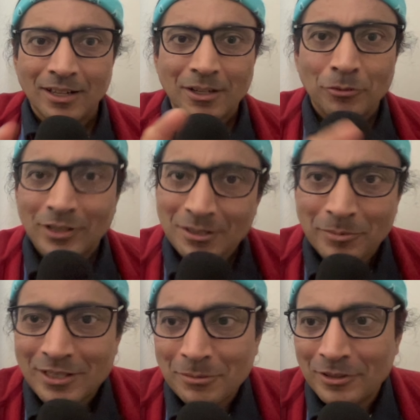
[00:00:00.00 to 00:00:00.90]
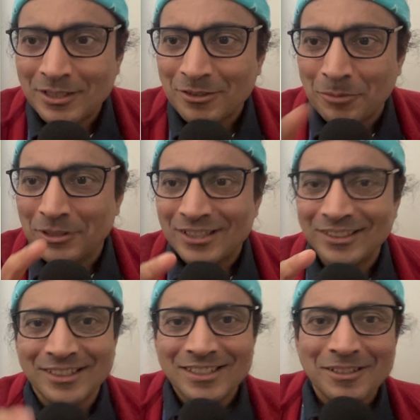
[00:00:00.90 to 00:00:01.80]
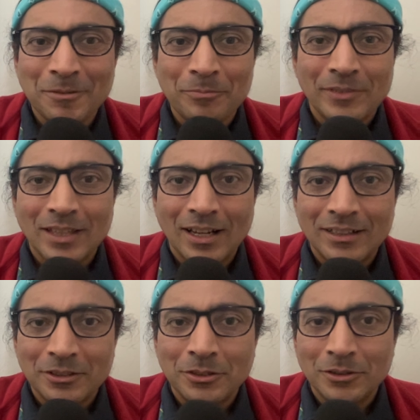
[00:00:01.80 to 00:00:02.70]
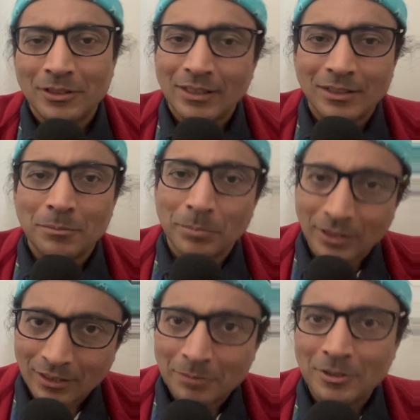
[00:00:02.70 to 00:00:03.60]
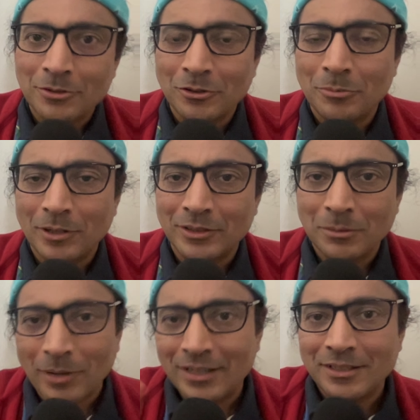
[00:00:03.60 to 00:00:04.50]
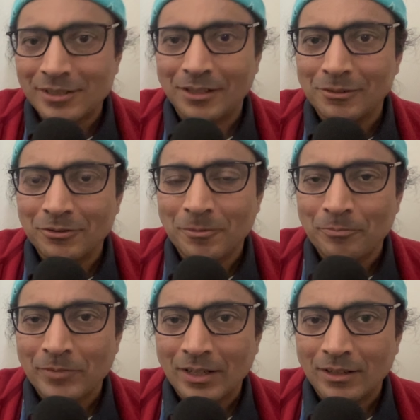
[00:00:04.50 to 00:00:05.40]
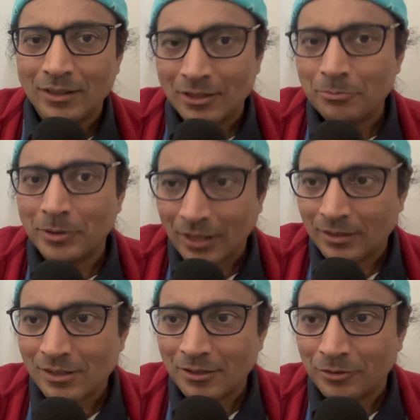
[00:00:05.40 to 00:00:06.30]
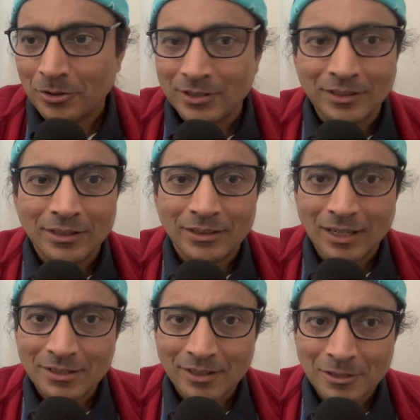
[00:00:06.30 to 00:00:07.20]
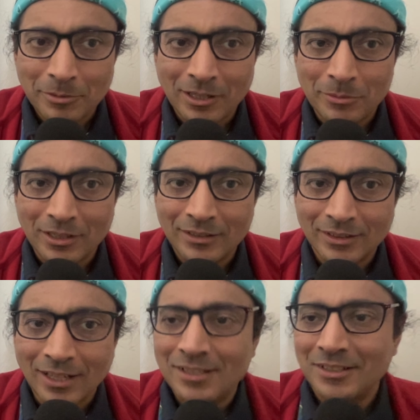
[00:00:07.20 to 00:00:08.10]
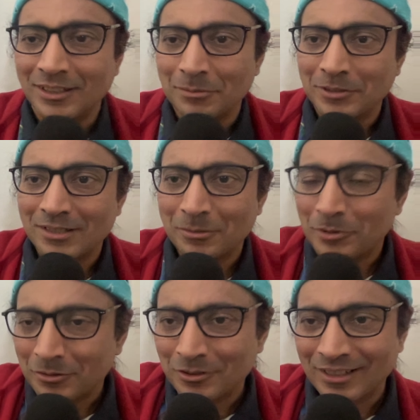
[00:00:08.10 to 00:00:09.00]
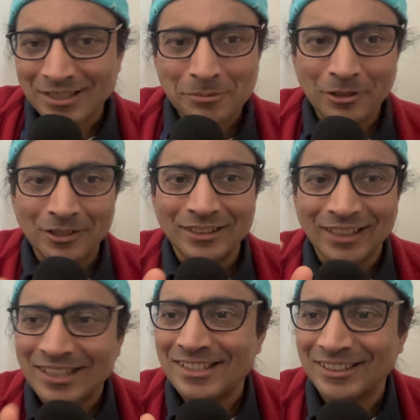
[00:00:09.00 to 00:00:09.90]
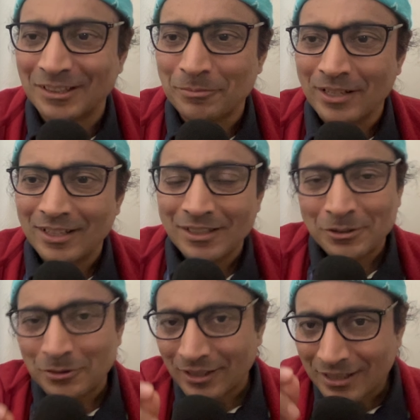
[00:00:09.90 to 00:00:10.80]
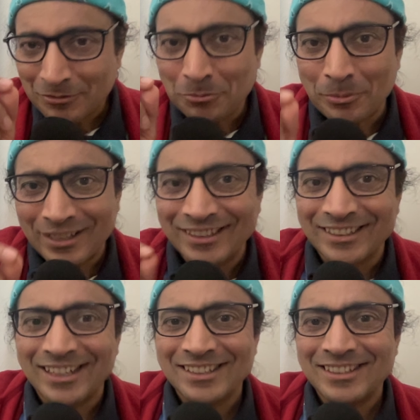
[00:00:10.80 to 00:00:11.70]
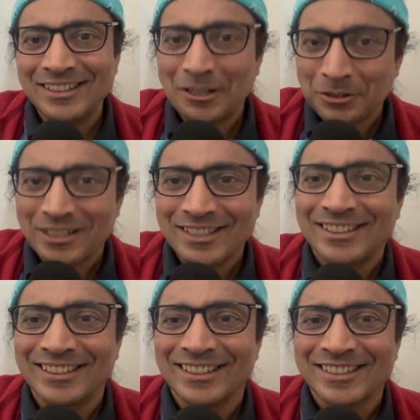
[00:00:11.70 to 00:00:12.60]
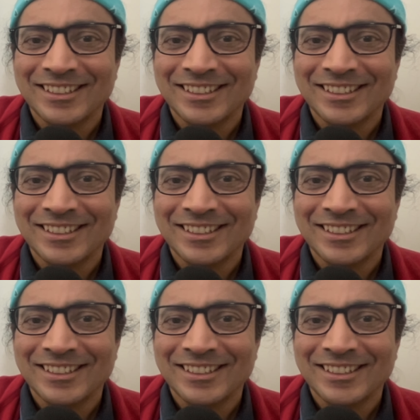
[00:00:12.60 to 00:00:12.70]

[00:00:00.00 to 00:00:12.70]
What is amazing about this combination is that, banana plus cocoa powder by itself, if bananas are frozen, that starts becoming a nice cream. There's a beautiful recipe called nice cream. You really have to make it and see how tasty it is.